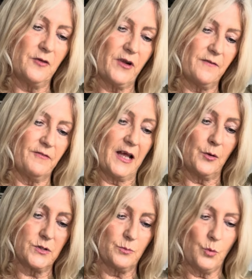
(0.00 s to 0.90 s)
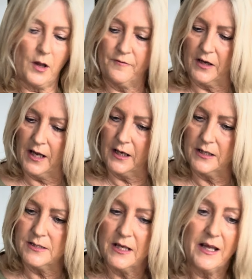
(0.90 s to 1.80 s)
red flowers and whatever
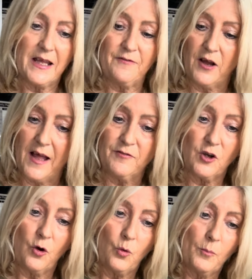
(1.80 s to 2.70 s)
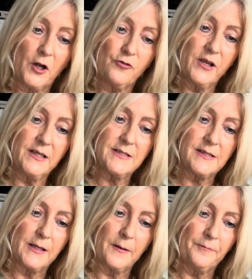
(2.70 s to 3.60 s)
colours if I haven't got all my greens
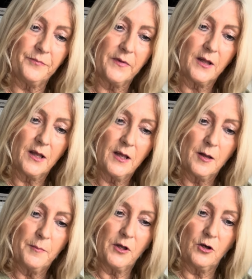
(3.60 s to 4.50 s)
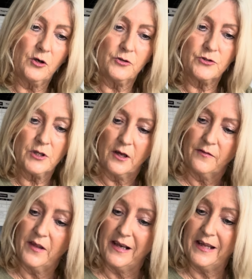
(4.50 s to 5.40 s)
in, because
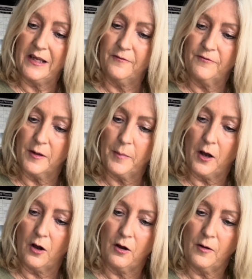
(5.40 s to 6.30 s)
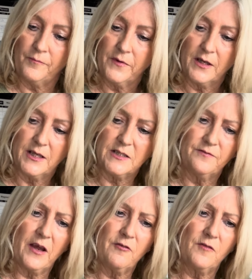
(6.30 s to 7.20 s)
the leafy part is
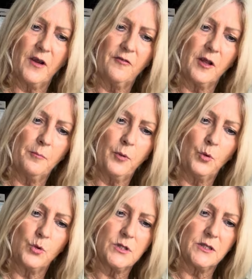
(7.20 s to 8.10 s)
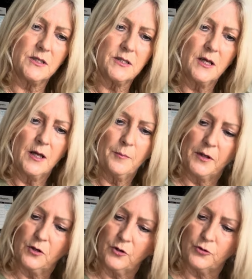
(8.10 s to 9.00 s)
very, very important,
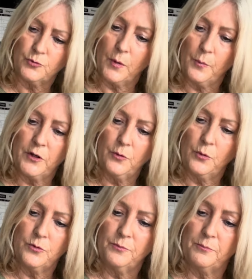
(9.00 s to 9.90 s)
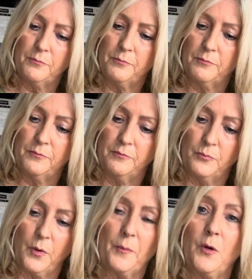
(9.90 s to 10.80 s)
because when we
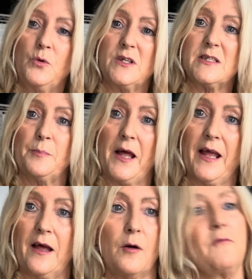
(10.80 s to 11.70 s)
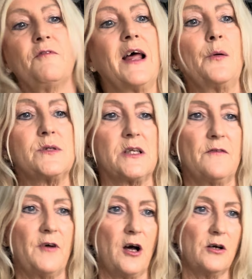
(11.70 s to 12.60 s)
all display our flowers in a
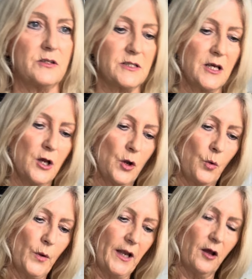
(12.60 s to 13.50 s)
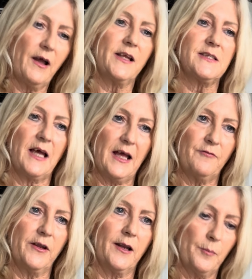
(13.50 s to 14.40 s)
vase, we like to have
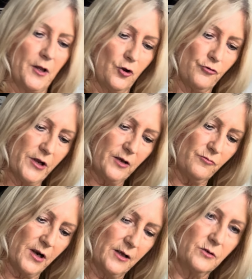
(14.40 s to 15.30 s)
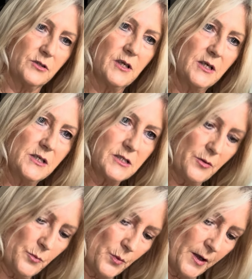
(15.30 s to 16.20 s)
a little bit of green round,
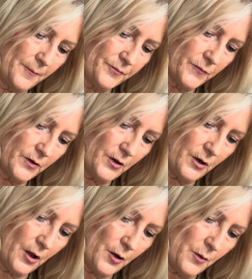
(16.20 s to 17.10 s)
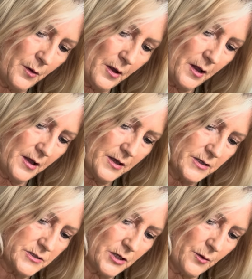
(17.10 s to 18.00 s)
don't we? You know.
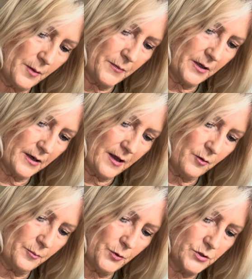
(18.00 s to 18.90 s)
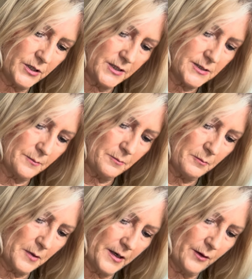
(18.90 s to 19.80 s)
So I'm now putting some
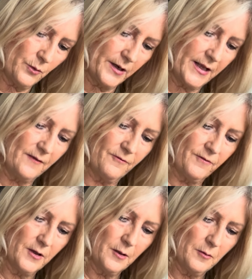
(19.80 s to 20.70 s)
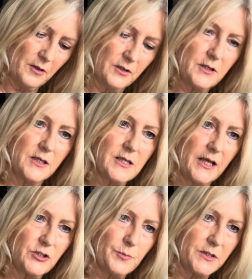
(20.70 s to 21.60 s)
little leaf
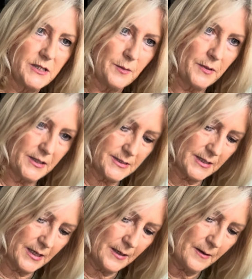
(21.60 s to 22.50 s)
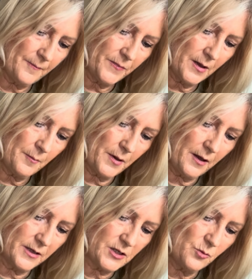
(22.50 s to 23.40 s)
attachmenty bits in, but
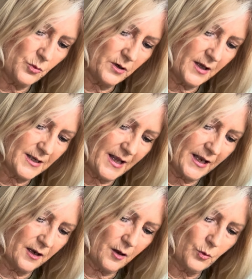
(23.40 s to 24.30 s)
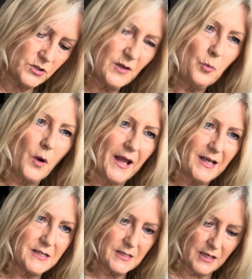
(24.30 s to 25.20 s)
I don't, like, again, I want it
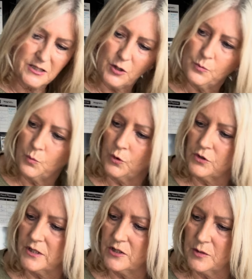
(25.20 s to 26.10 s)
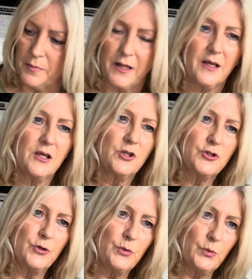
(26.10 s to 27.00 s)
wet. I don't want it to be
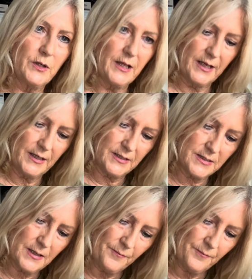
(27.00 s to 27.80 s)
too neat,